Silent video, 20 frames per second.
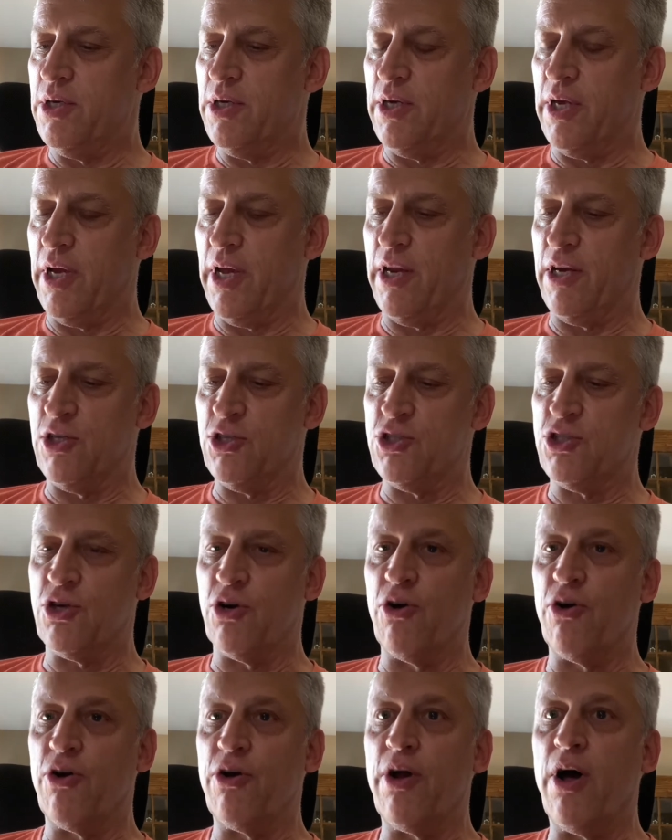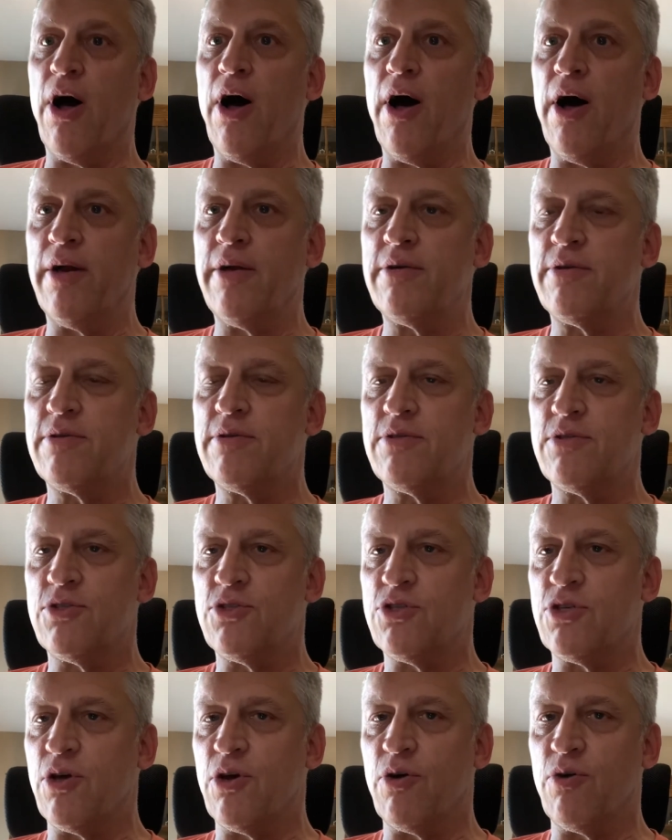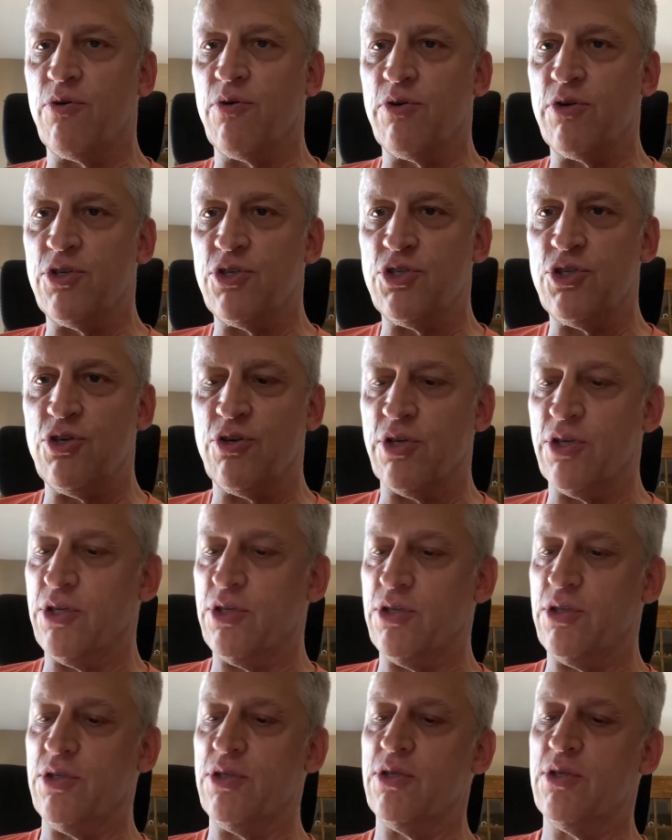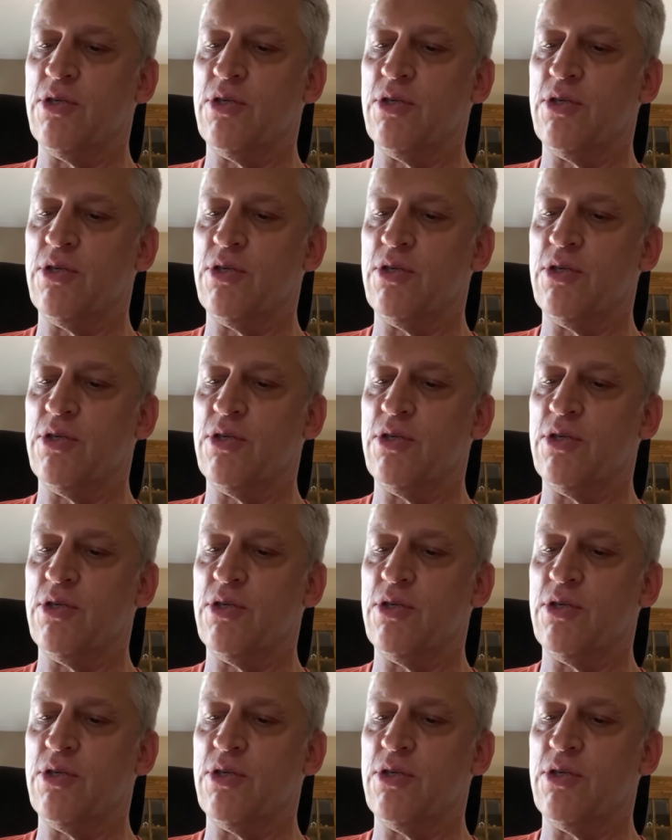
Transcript: and it's turned on. So as you can